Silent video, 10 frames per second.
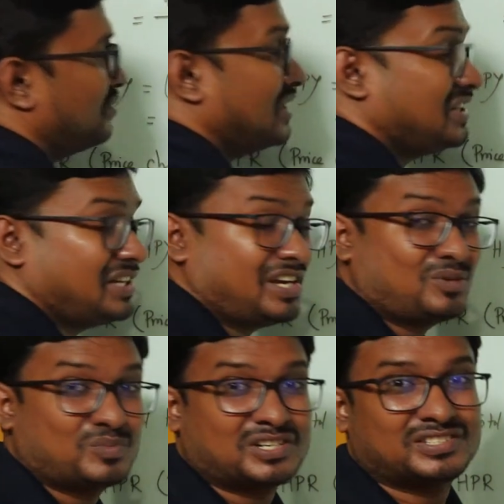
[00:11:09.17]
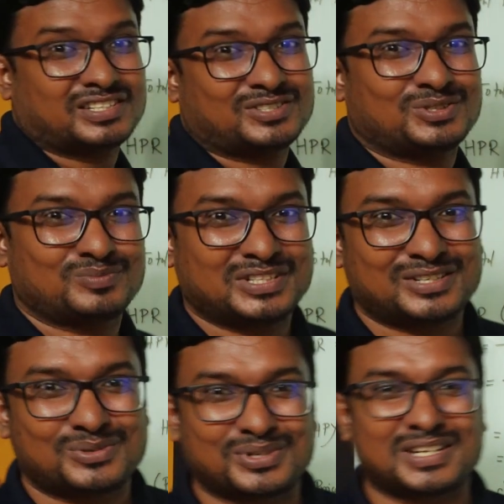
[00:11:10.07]
28% should be
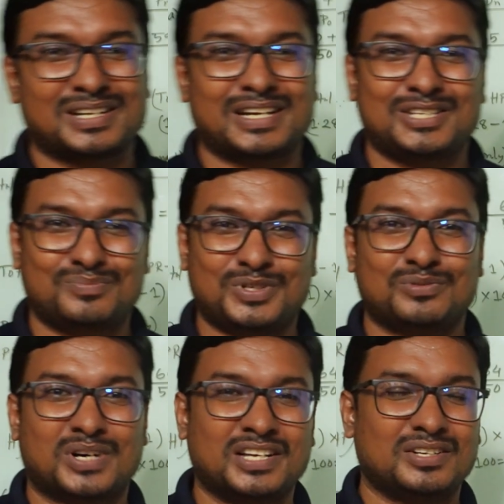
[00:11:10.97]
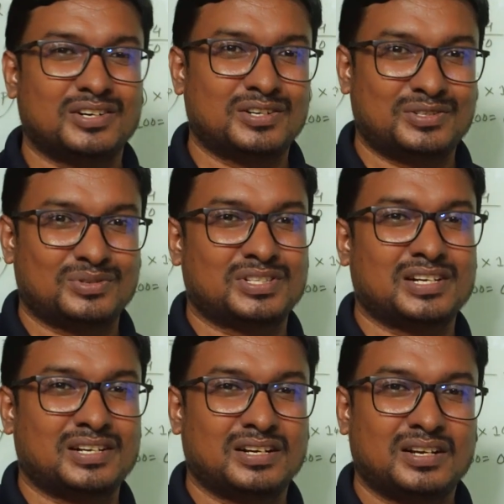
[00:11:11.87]
the total SPY, or
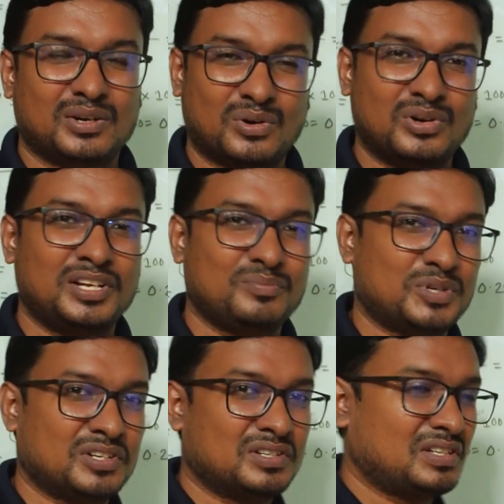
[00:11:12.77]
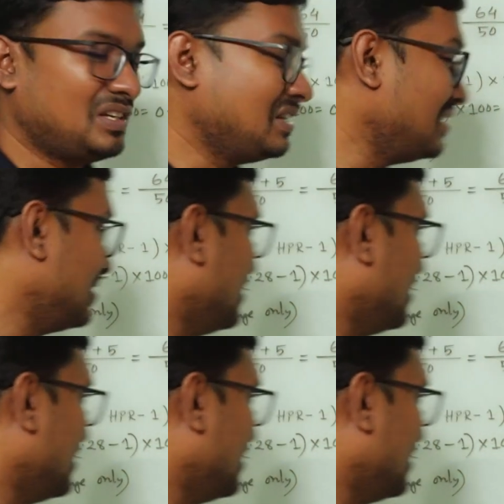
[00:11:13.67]
total holding period yield.